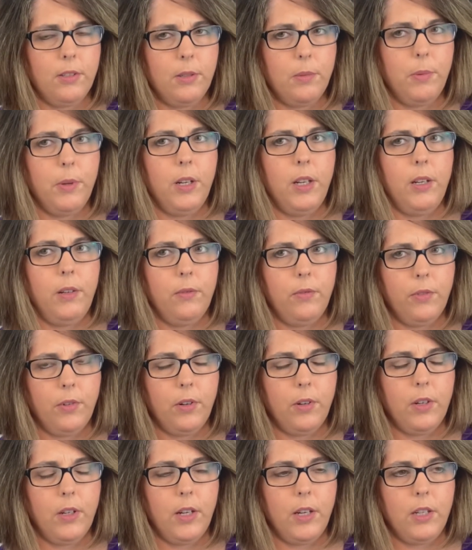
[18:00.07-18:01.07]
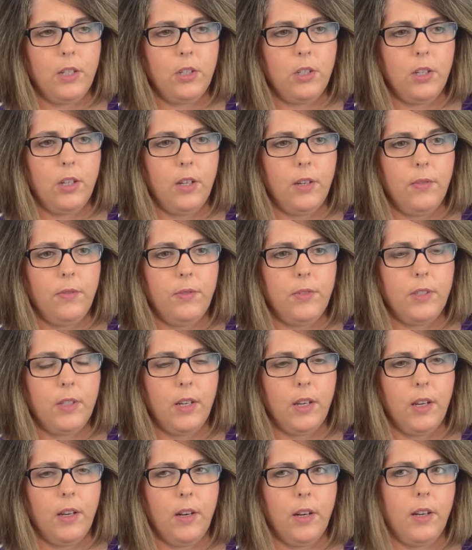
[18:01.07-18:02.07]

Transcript: spinning for a night shift, and